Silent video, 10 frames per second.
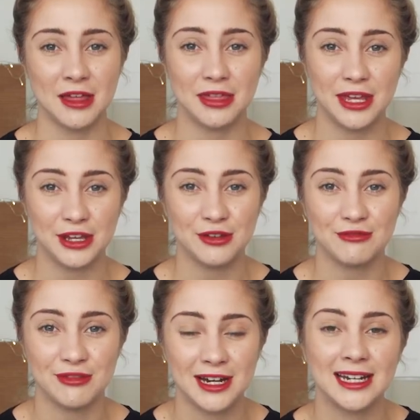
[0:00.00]
nothing
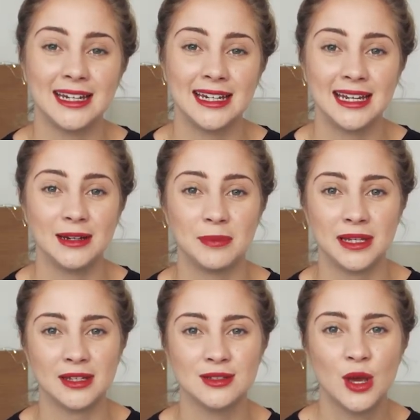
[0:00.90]
you really need
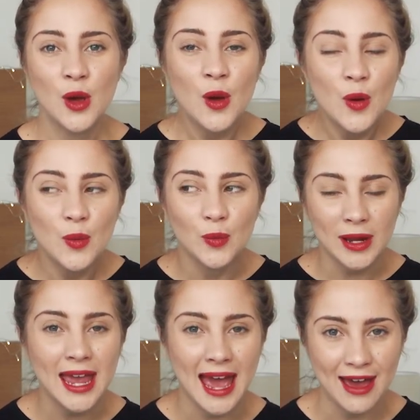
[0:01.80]
because
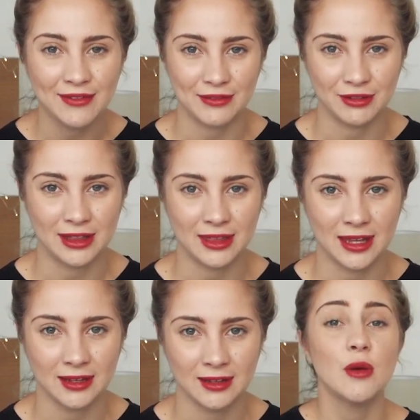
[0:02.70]
we have
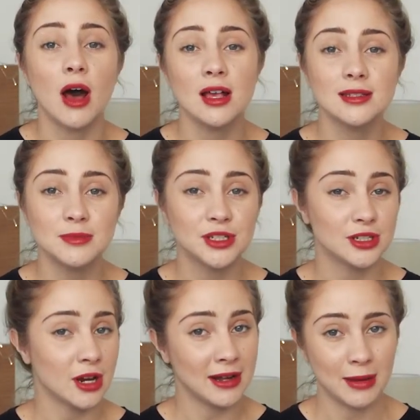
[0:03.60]
everything. So ask them to
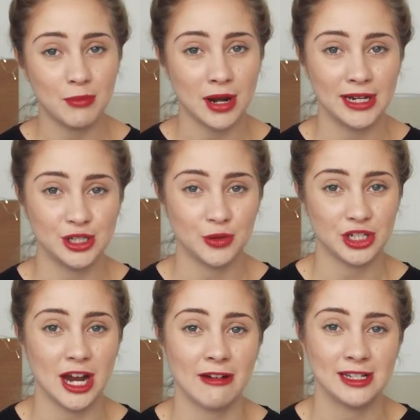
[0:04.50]
donate money to a
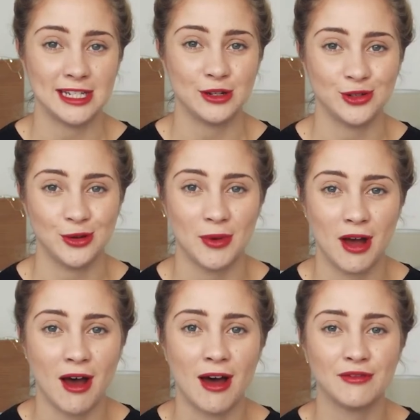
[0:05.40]
charity on your
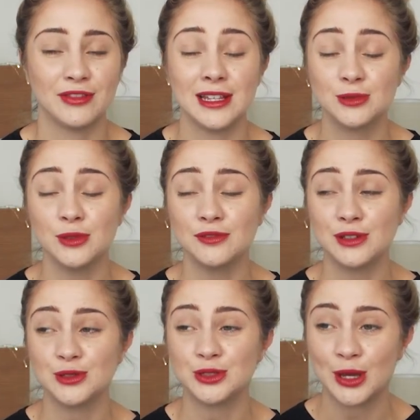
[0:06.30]
behalf. This will
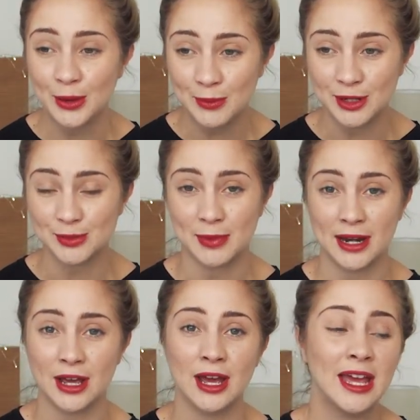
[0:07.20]
feel so much
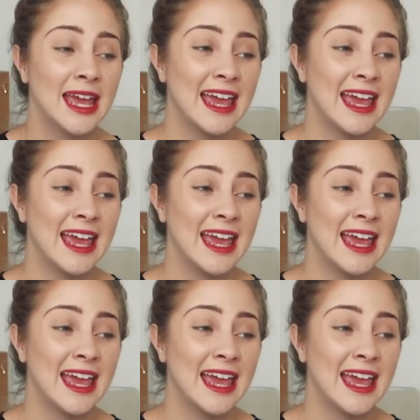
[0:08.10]
better